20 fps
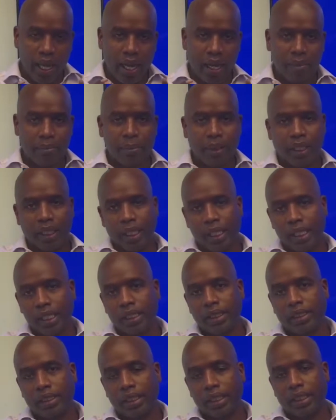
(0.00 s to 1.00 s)
And
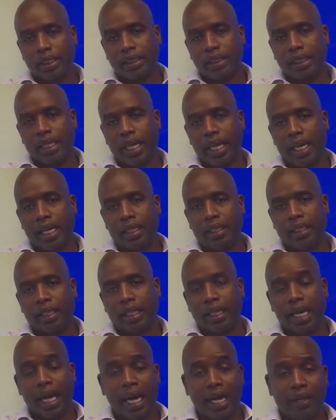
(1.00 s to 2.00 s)
because it's not
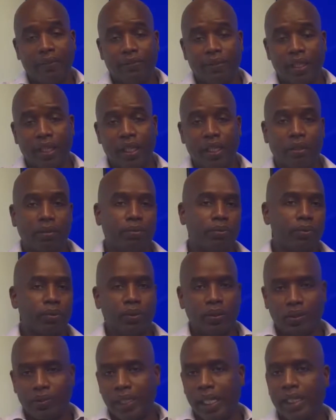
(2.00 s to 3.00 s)
live yet,
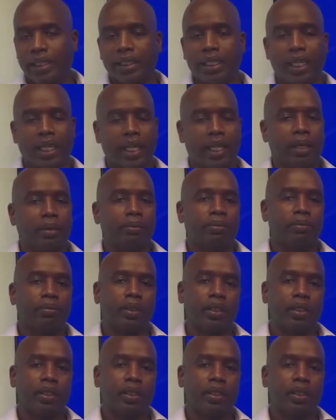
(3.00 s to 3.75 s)
we've got time.